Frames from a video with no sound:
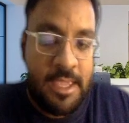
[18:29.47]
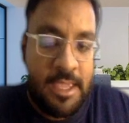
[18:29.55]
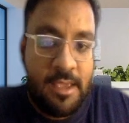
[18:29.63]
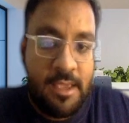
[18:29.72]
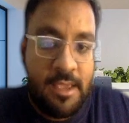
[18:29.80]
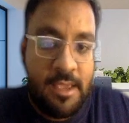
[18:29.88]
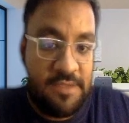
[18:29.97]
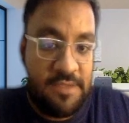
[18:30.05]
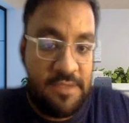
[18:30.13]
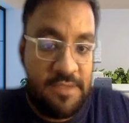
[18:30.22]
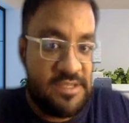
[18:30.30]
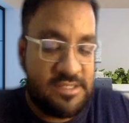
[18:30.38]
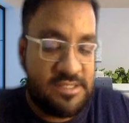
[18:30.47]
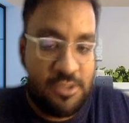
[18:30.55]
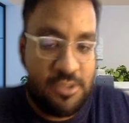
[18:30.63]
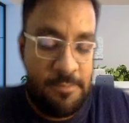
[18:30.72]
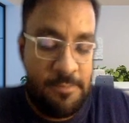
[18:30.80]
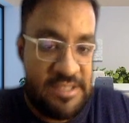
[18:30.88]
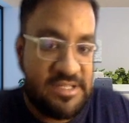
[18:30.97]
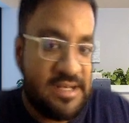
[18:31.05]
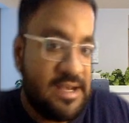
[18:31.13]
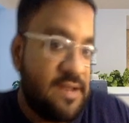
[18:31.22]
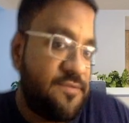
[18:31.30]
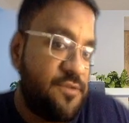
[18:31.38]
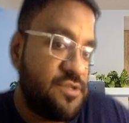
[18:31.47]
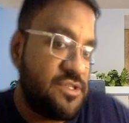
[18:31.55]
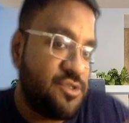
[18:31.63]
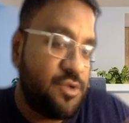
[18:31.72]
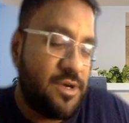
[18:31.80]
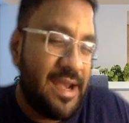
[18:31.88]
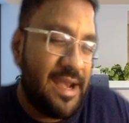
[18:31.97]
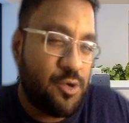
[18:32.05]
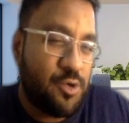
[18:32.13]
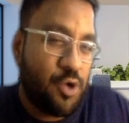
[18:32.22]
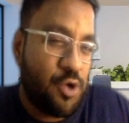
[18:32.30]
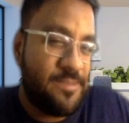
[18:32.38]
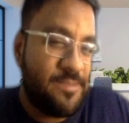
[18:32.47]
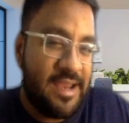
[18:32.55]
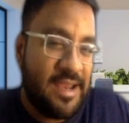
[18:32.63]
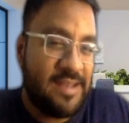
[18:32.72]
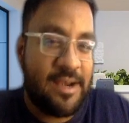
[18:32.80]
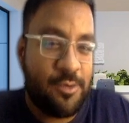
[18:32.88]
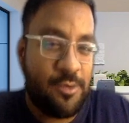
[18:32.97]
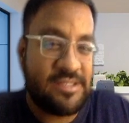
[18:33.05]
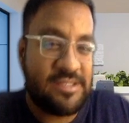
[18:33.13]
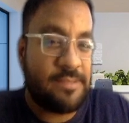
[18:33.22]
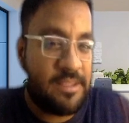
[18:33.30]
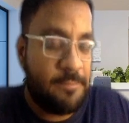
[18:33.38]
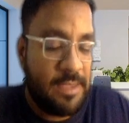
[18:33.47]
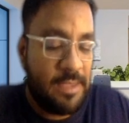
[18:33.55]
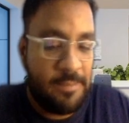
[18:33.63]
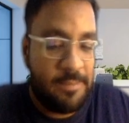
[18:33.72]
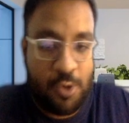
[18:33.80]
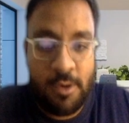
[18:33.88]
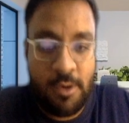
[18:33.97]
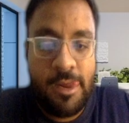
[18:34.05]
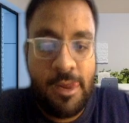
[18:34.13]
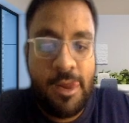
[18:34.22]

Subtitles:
As if you've just mentioned it, if you just try to drop the hint that, okay, something may be wrong.